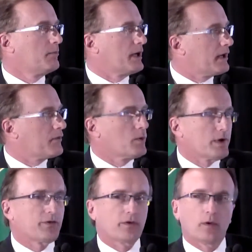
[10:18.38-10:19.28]
But every
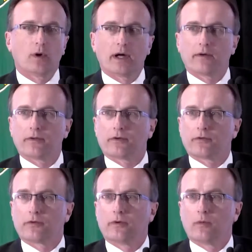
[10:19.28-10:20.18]
once in a while,
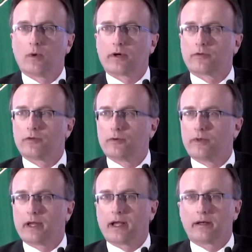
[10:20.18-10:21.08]
there's one or
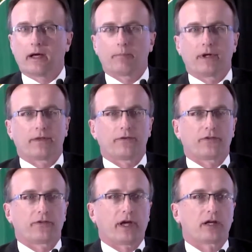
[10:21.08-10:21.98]
two that end up at the
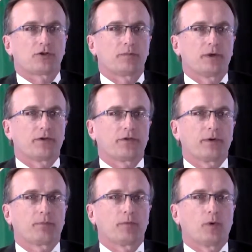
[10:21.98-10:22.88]
Saskatchewan
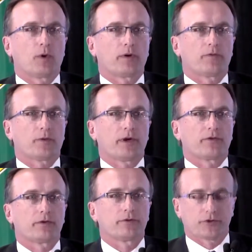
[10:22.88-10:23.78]
Municipal Board for
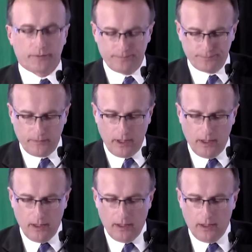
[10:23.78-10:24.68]
resolution.
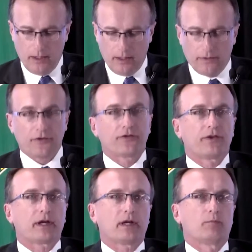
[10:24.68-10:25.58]
The
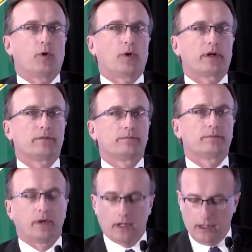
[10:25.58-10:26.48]
sticking point
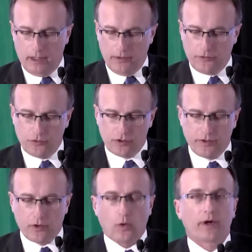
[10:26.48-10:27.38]
is
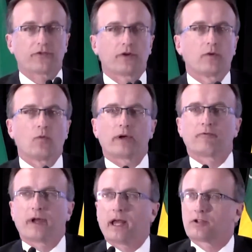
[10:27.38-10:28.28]
usually the question of
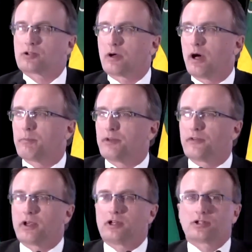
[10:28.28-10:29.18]
what financial
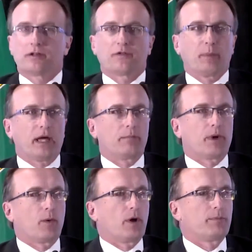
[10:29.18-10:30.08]
compensation is paid
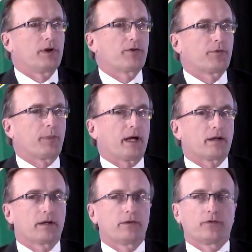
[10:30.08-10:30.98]
by one
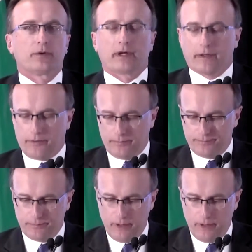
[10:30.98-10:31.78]
municipality to another.